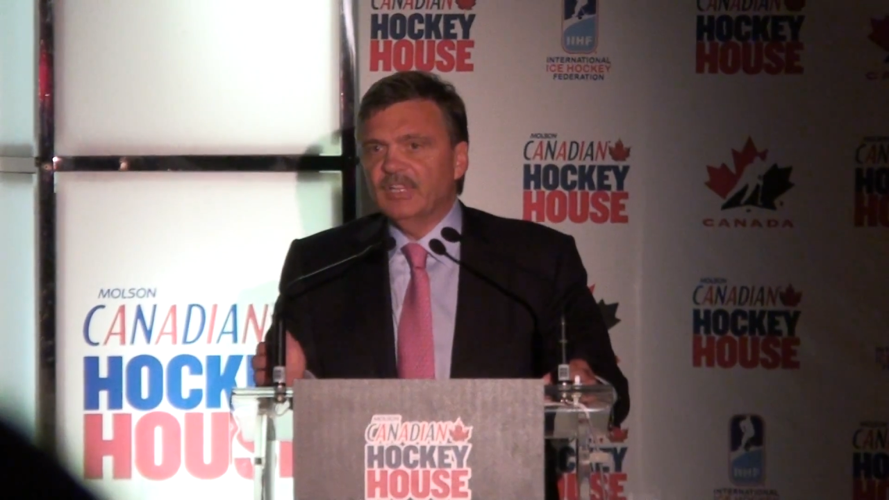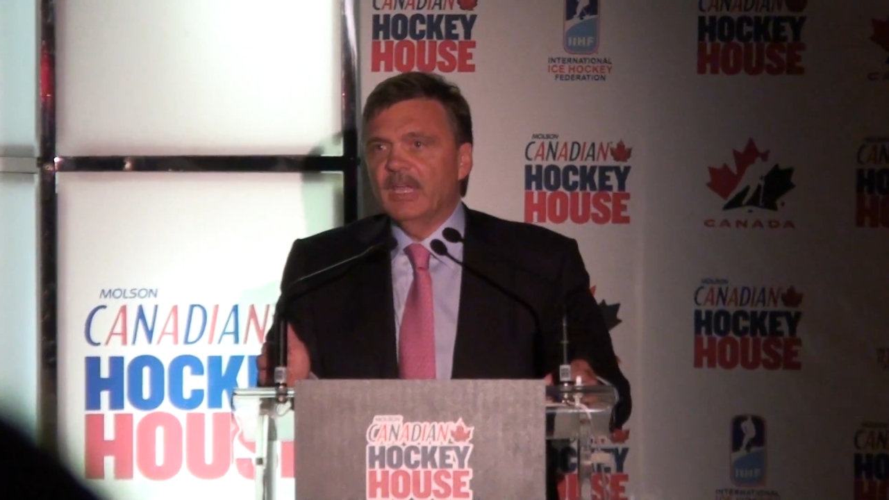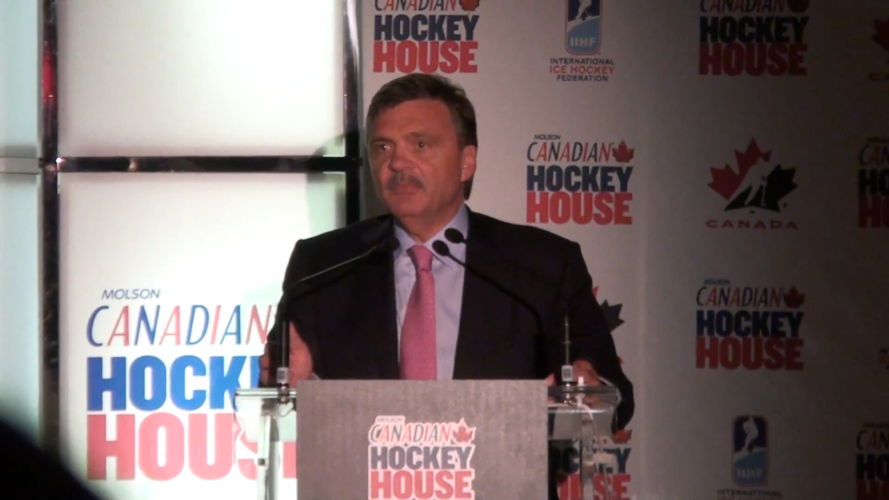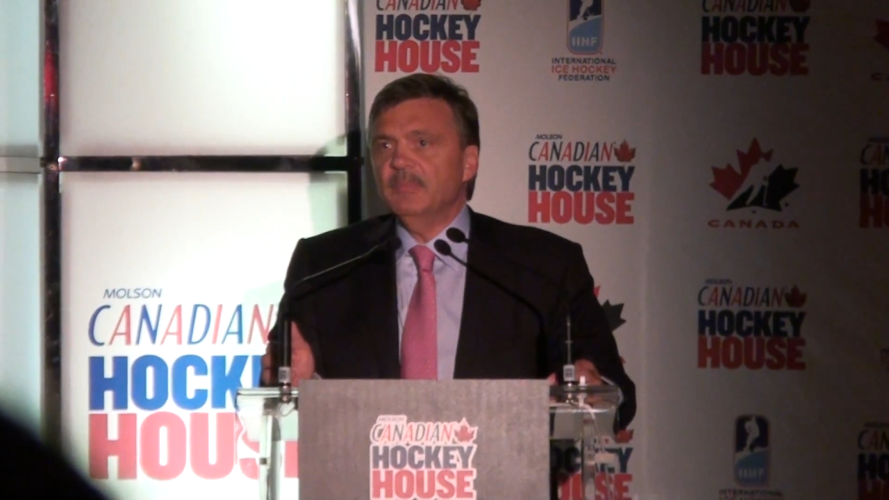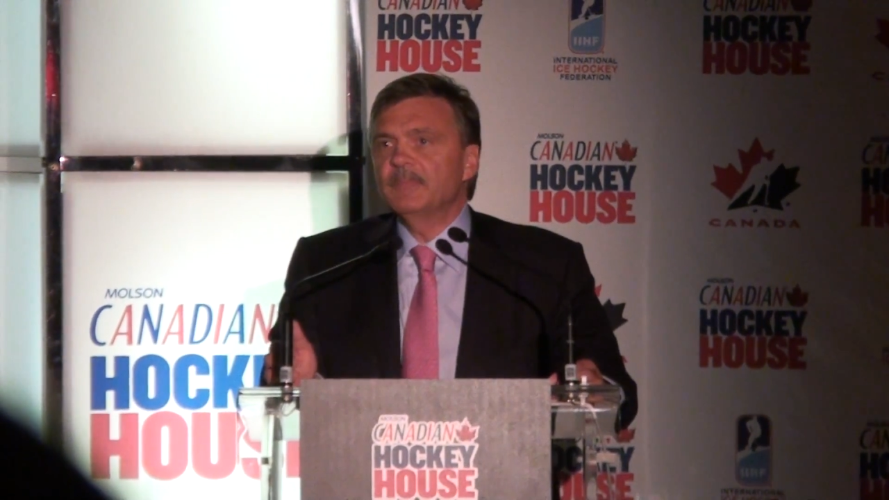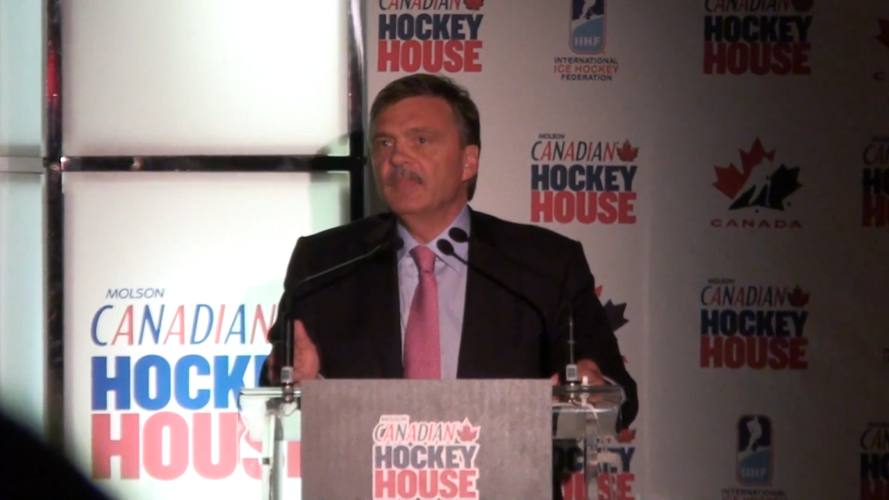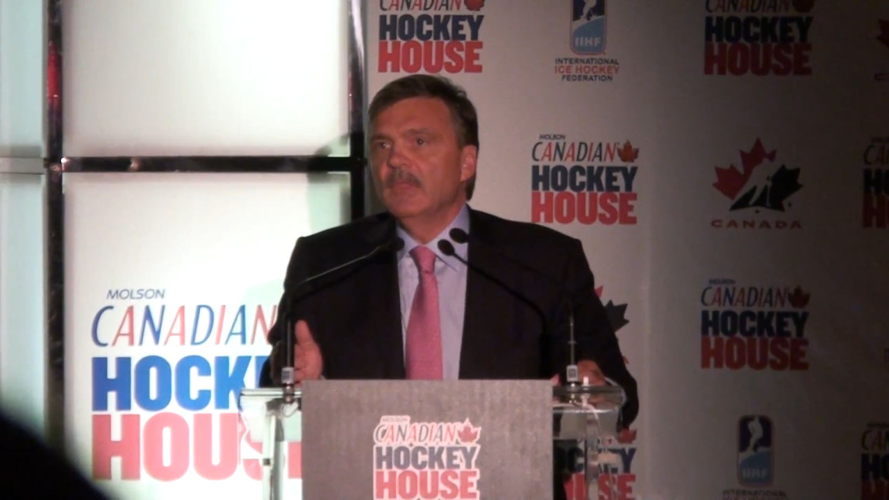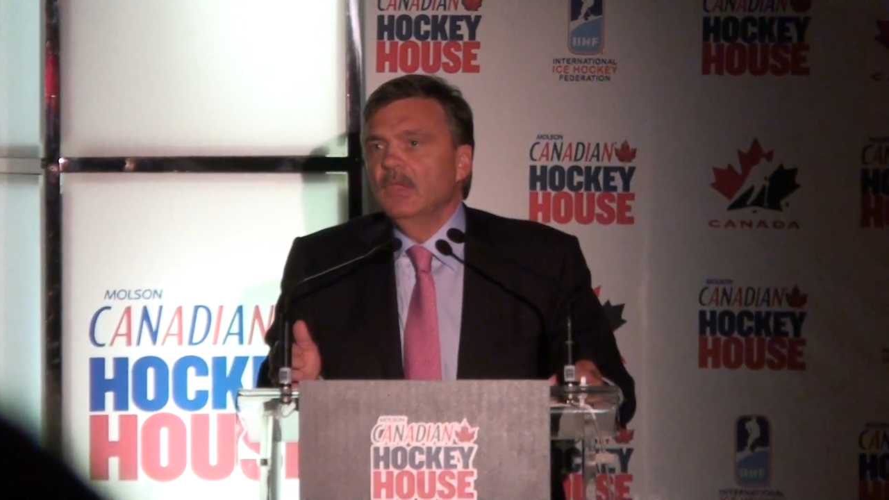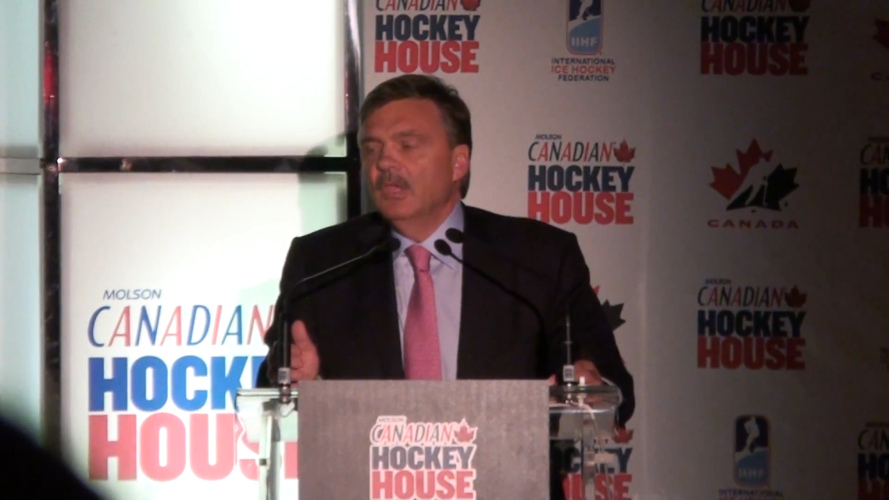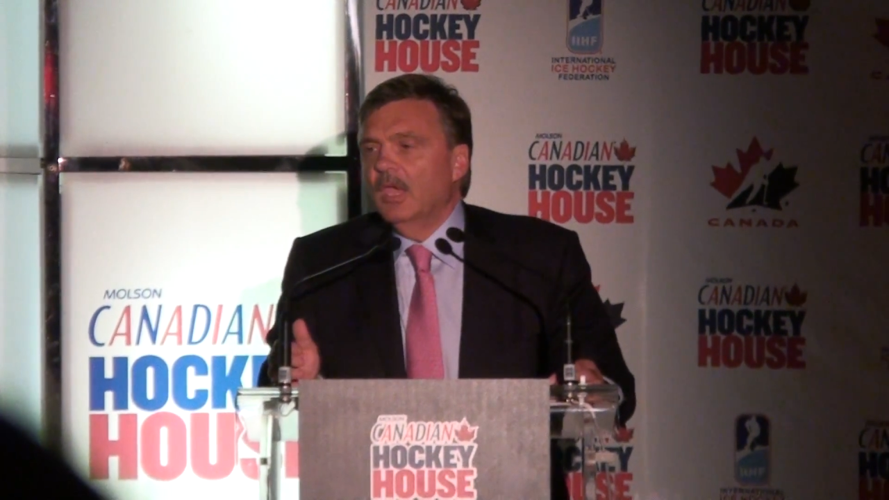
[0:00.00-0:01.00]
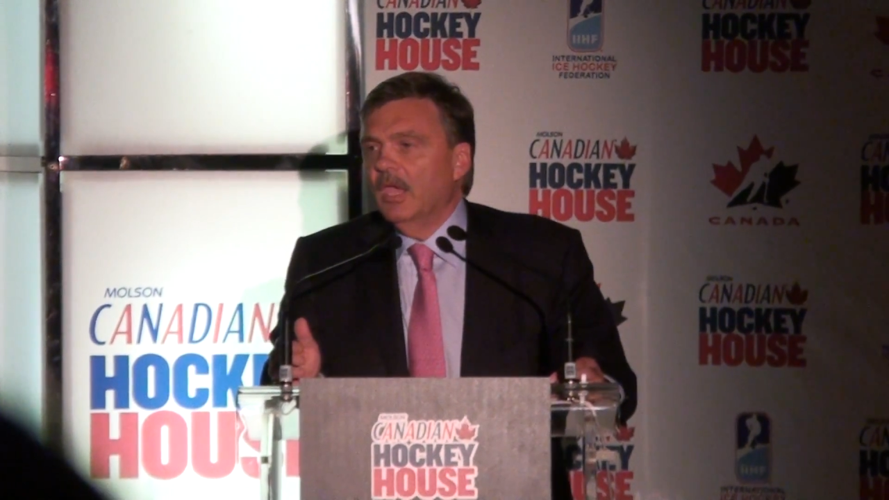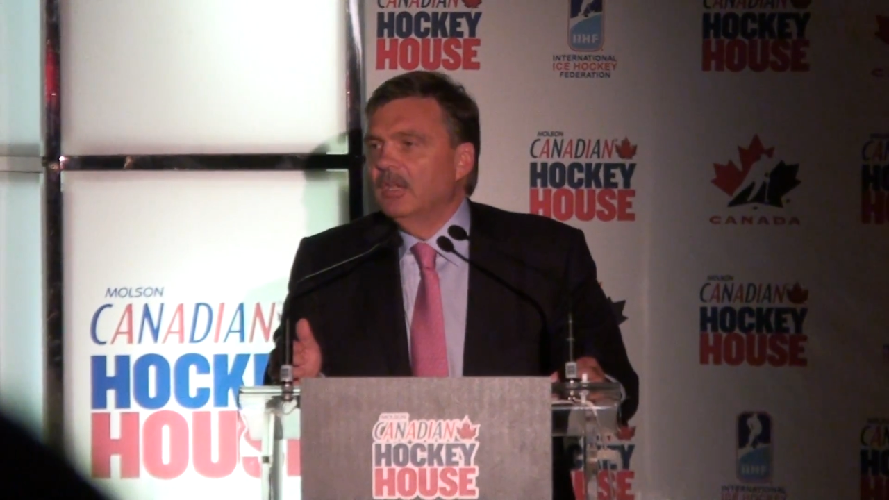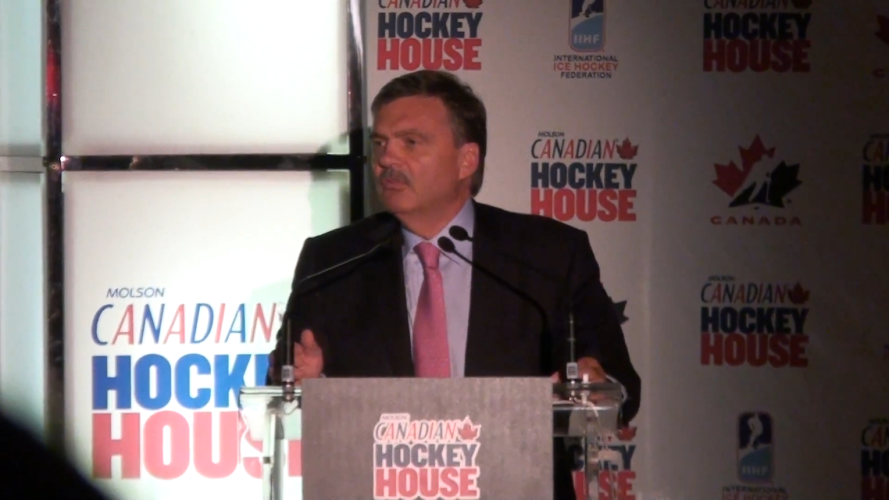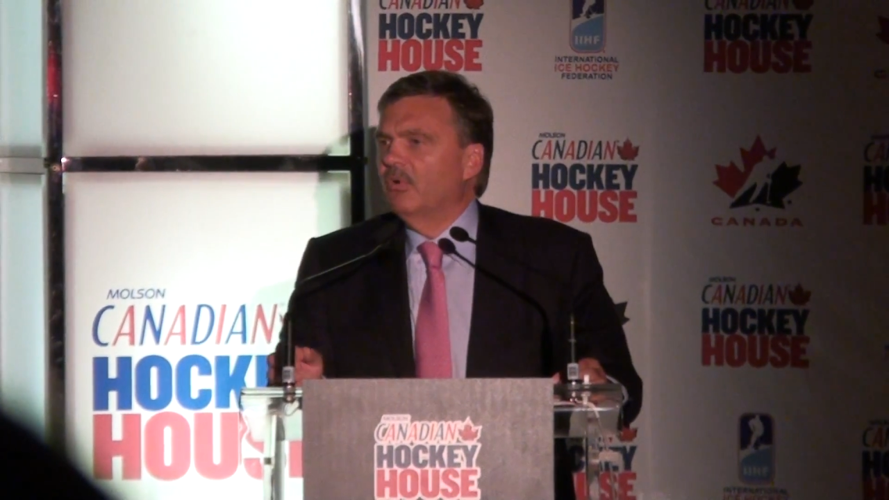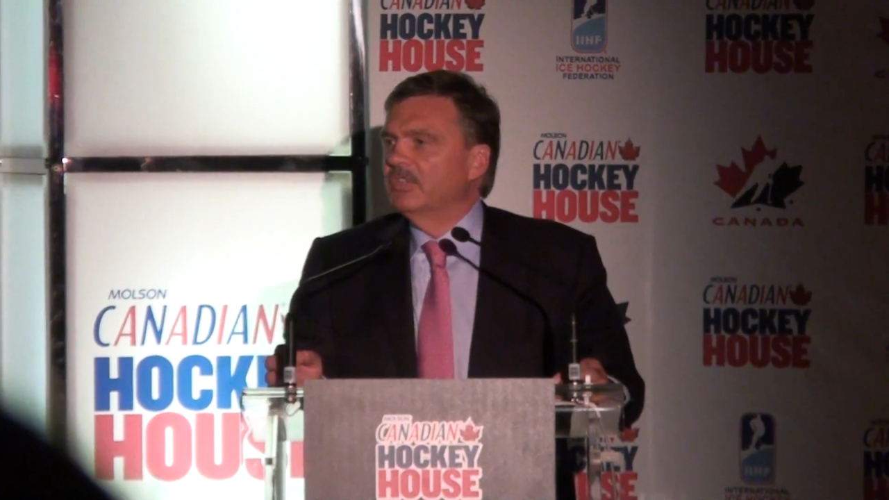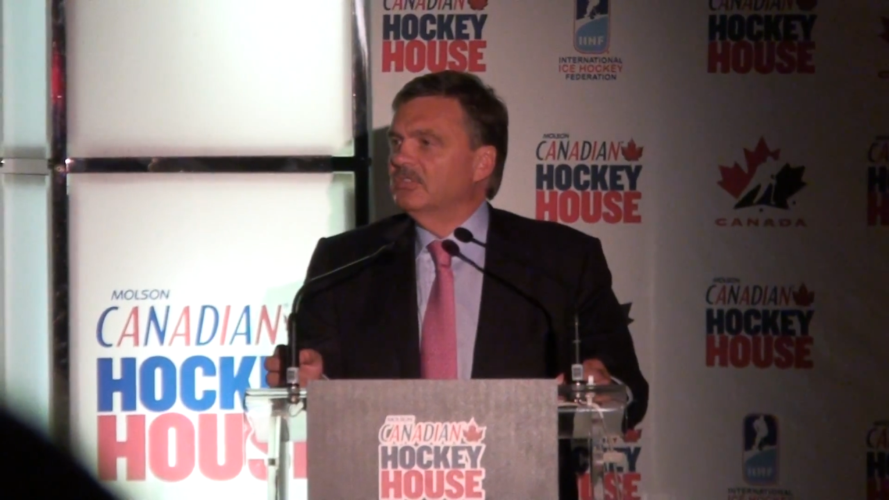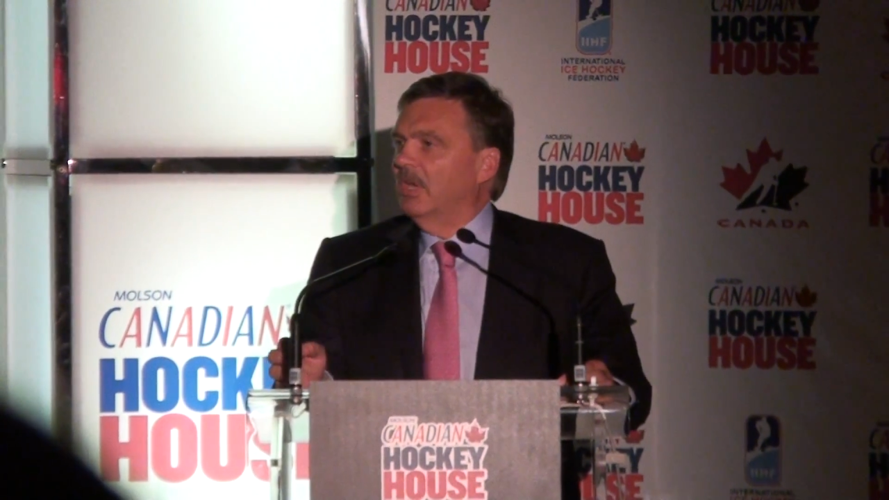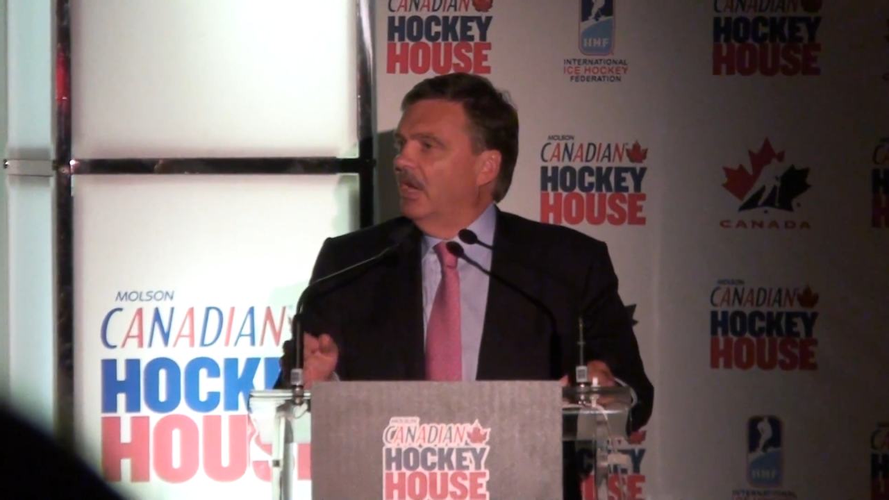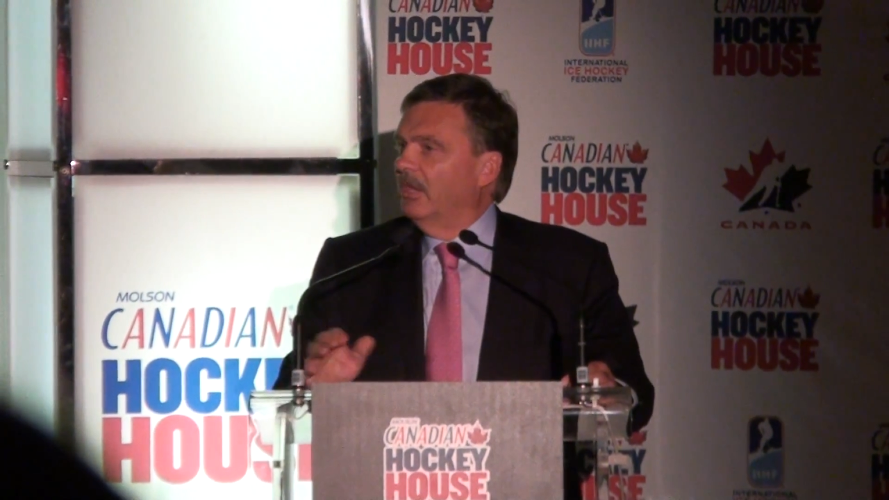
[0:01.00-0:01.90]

time, and it was